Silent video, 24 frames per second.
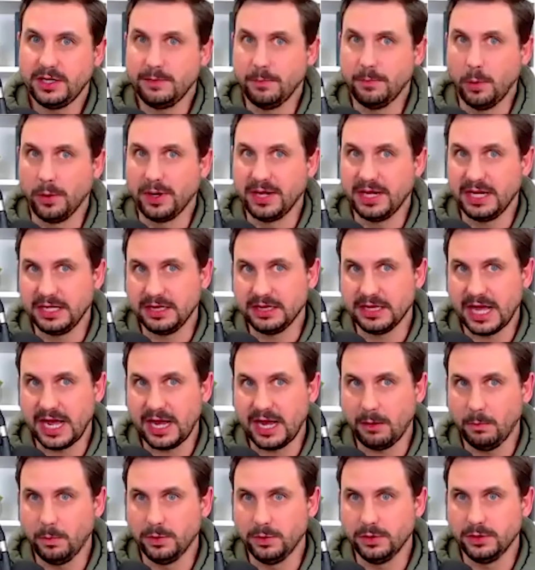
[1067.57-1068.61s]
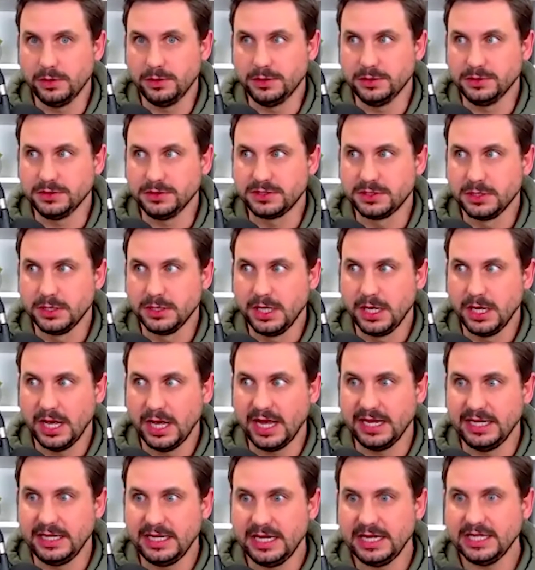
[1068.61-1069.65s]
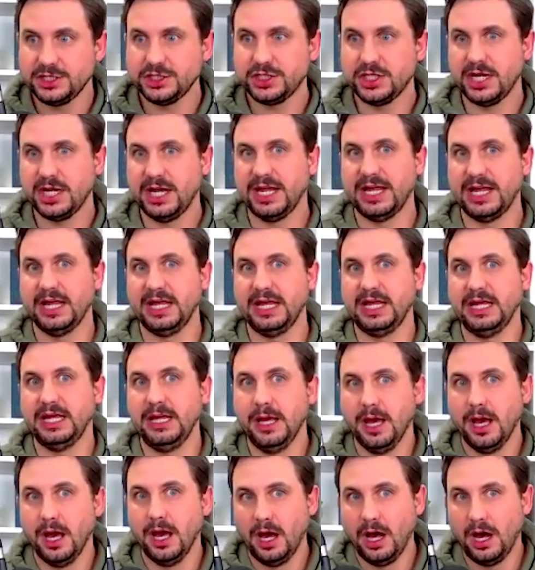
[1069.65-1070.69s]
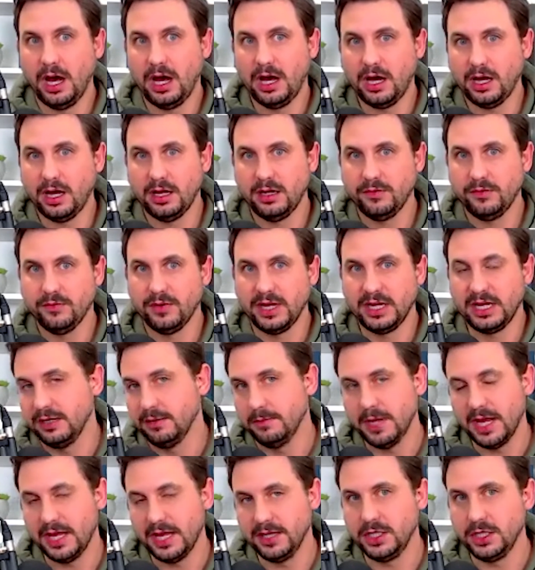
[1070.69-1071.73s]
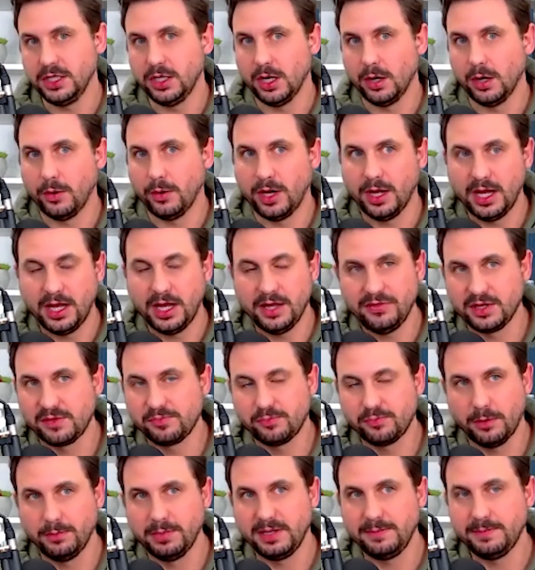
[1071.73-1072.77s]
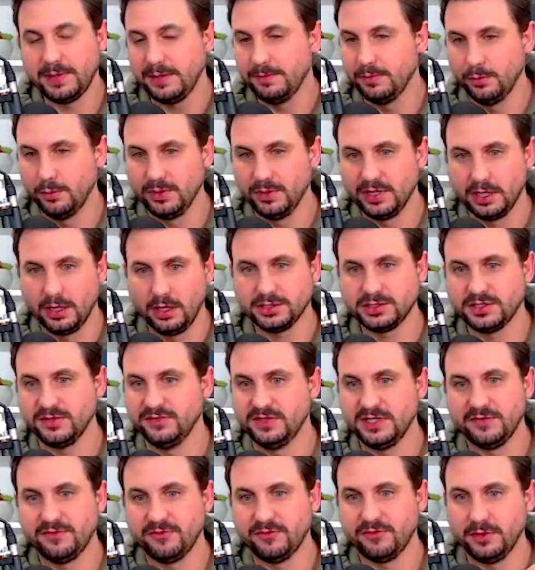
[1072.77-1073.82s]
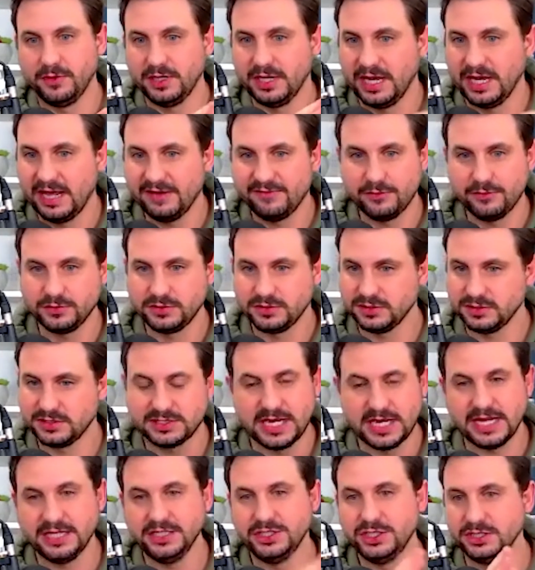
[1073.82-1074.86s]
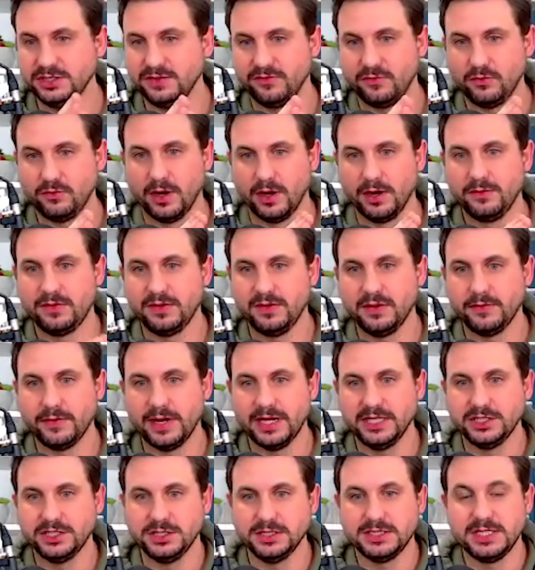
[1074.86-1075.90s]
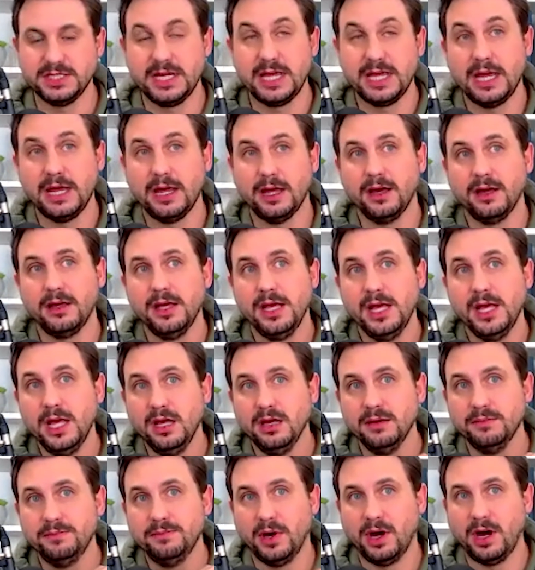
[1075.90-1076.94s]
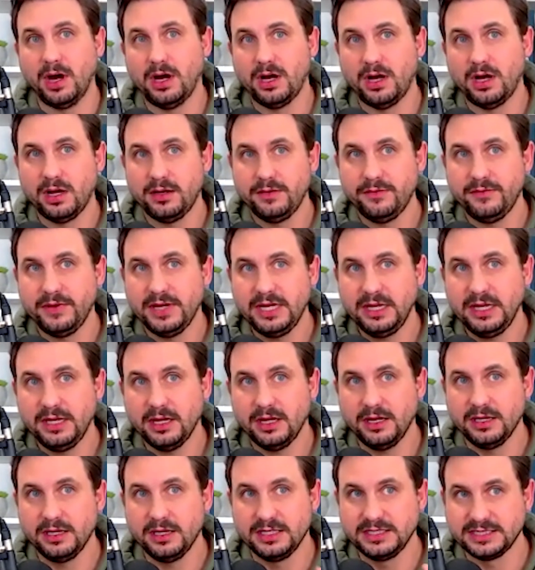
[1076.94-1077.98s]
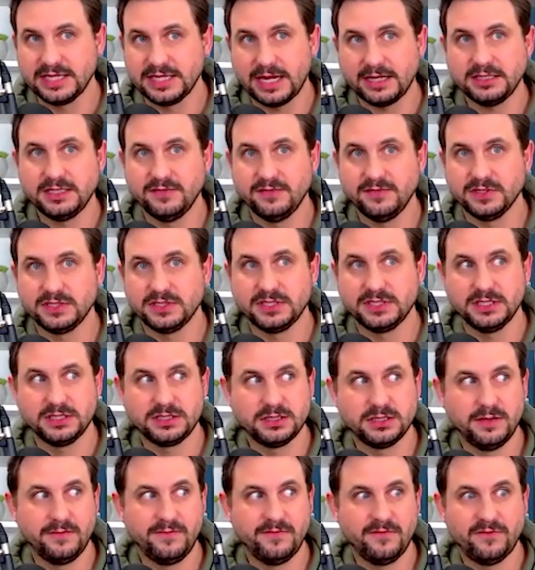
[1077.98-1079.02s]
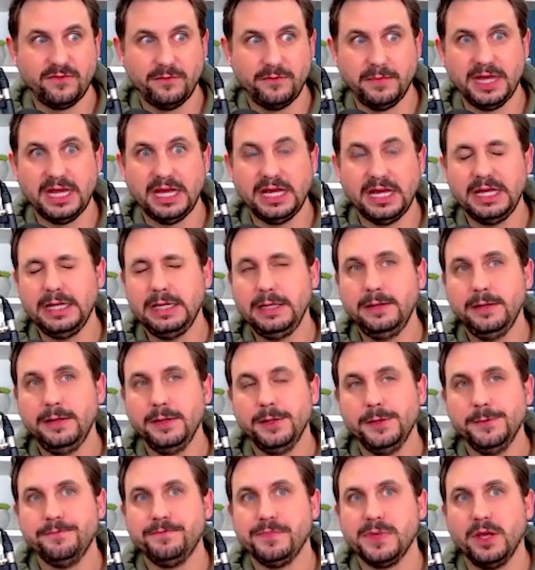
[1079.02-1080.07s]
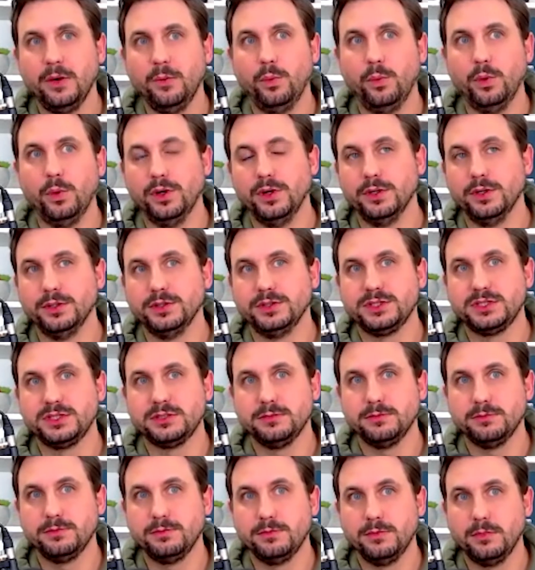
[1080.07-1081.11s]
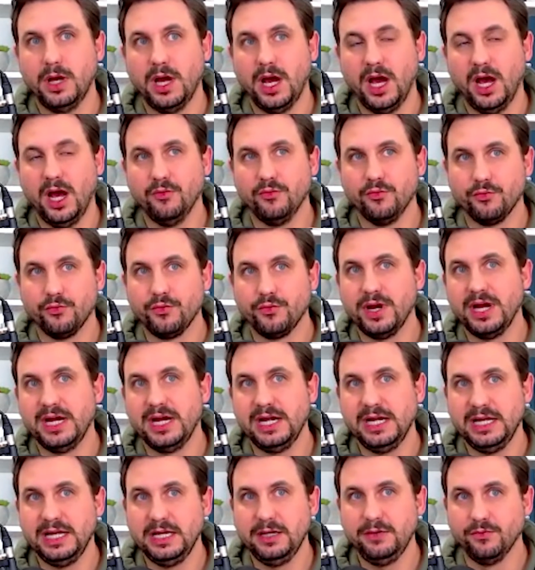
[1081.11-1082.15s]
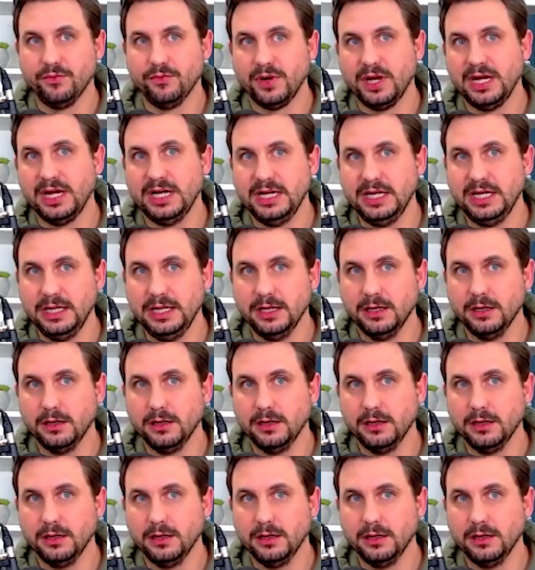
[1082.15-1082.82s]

point in that was initially hiring, and there's probably people with lots of different levels, stages of growth in their agency here, but hiring an executive assistant for me was a really, really